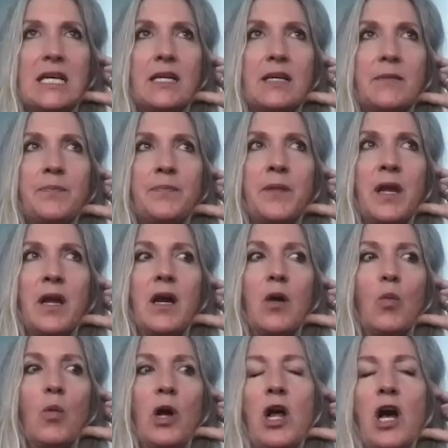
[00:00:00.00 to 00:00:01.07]
in
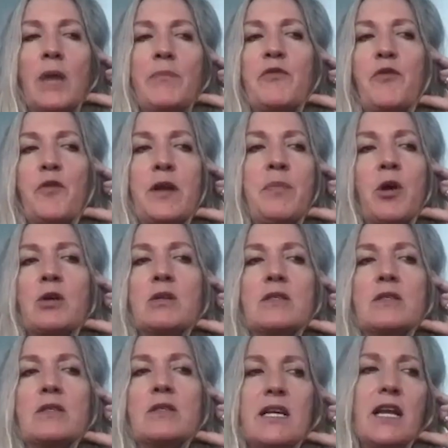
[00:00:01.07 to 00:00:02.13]
well, I'm a free
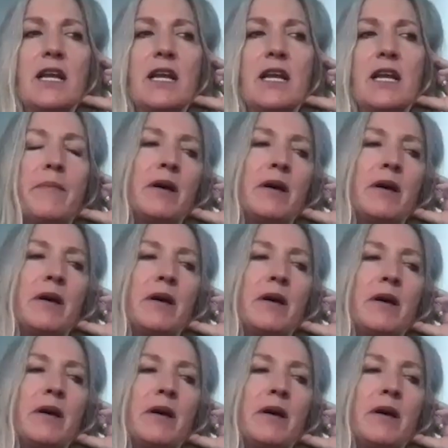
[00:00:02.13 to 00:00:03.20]
person.
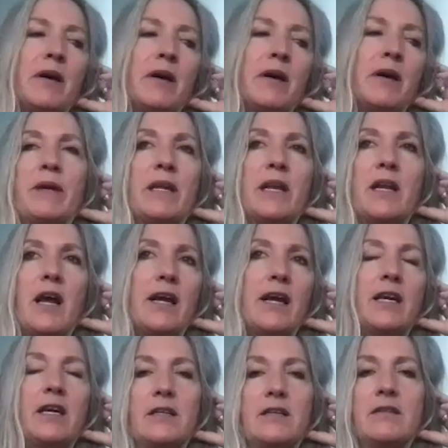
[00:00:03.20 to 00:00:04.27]
I'm a modern woman, and I
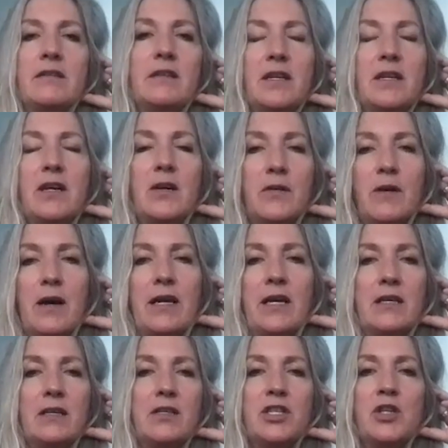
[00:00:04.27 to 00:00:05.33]
can, I
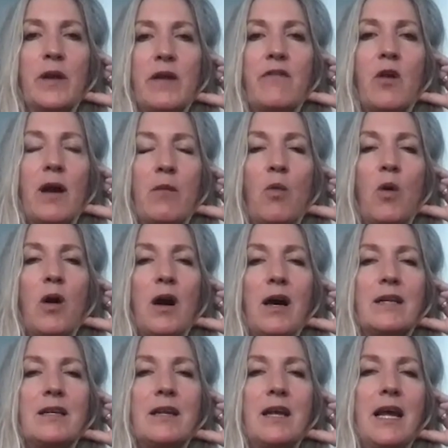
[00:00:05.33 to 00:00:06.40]
can do whatever I
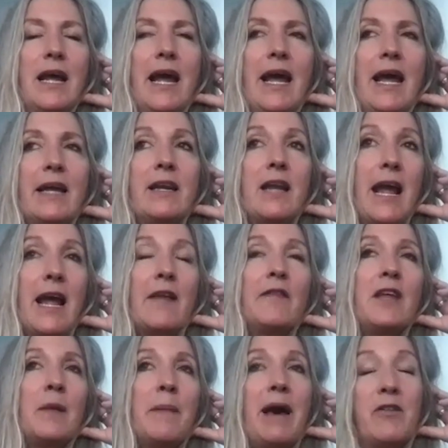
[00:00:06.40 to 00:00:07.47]
want. And
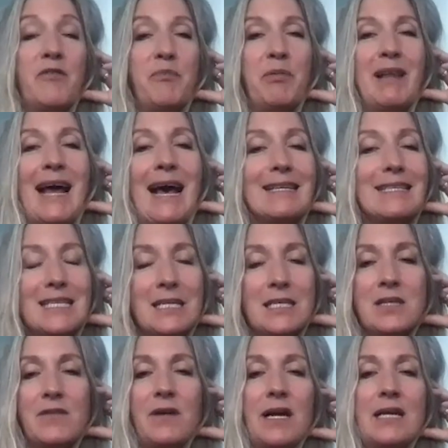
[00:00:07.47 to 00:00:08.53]
the amount of plastic
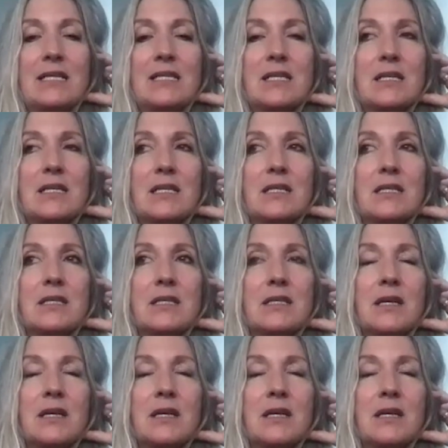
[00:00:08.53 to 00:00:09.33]
devices,